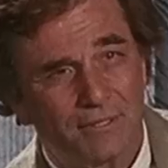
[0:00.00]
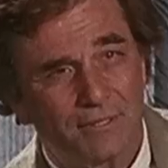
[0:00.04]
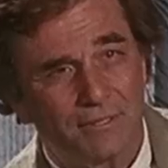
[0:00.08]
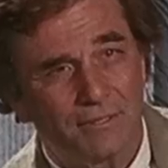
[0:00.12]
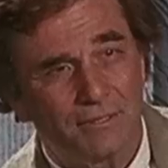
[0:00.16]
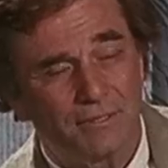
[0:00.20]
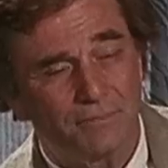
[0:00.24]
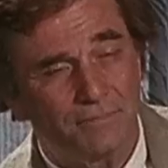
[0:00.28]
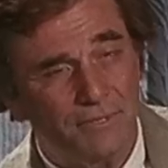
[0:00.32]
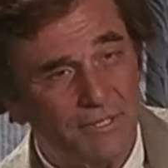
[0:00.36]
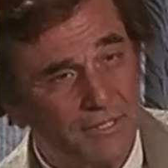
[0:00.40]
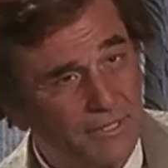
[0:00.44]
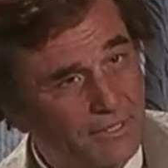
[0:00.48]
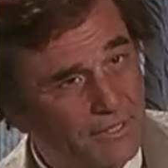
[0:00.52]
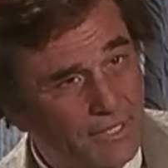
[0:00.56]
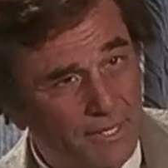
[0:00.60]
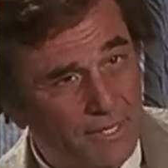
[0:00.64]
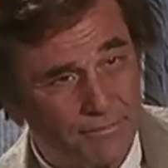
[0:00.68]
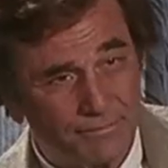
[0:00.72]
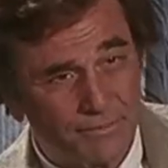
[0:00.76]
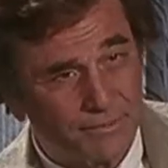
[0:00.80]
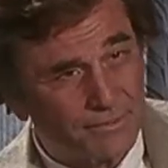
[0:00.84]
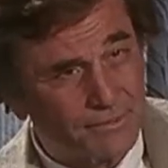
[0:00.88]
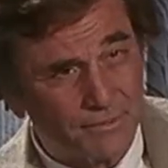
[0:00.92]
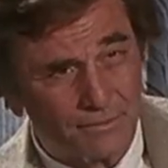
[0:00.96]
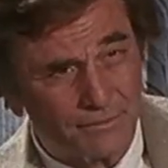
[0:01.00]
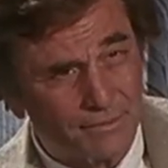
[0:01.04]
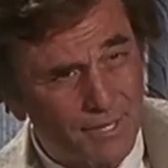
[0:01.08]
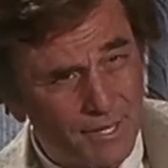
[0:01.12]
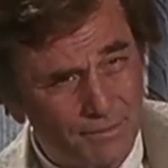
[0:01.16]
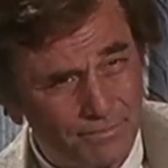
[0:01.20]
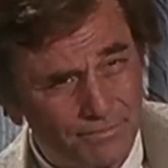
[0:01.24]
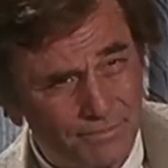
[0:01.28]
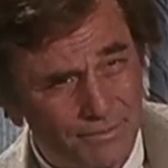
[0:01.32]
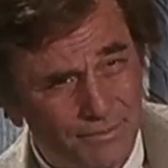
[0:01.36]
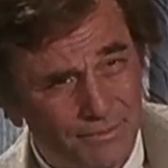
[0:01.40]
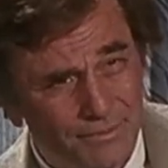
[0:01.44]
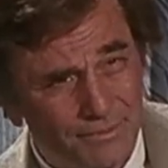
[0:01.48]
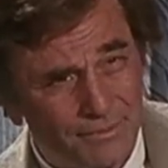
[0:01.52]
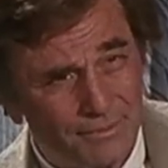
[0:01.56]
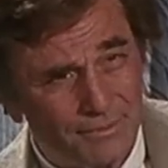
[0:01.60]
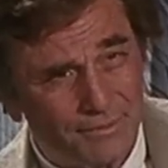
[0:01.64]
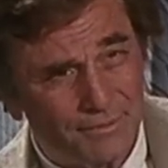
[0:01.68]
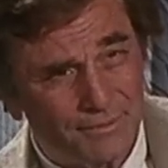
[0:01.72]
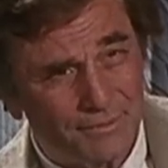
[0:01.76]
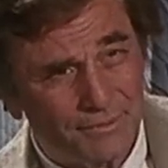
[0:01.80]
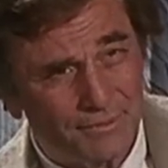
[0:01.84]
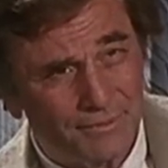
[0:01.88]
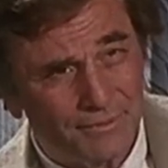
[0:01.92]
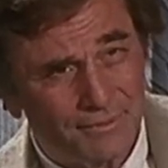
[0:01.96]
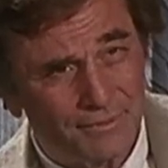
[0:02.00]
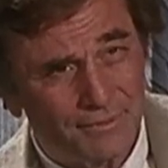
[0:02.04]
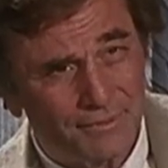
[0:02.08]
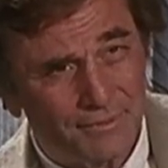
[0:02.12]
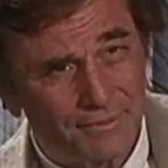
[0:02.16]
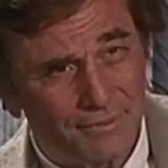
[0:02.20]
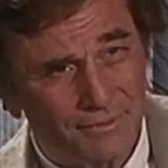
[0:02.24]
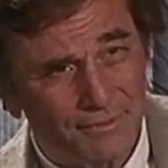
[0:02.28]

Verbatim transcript: You mean he never showed up? Oh, no,